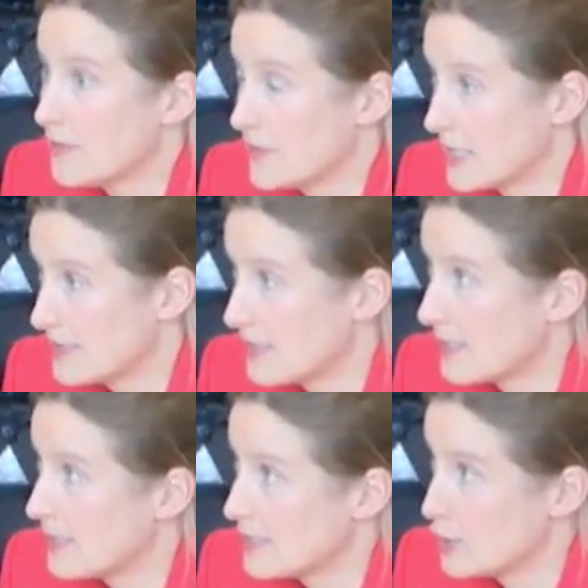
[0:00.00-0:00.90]
If that's
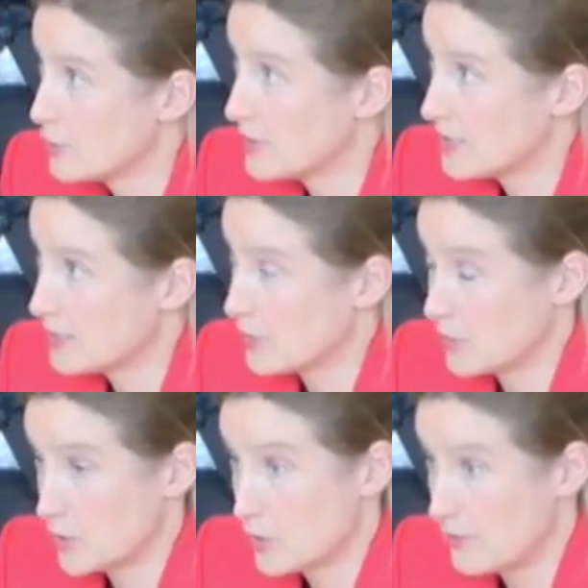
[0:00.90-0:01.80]
the case, nobody's
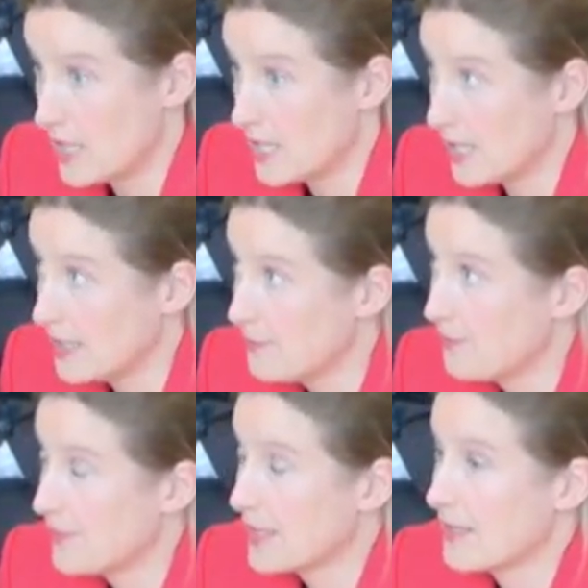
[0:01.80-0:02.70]
going to buy.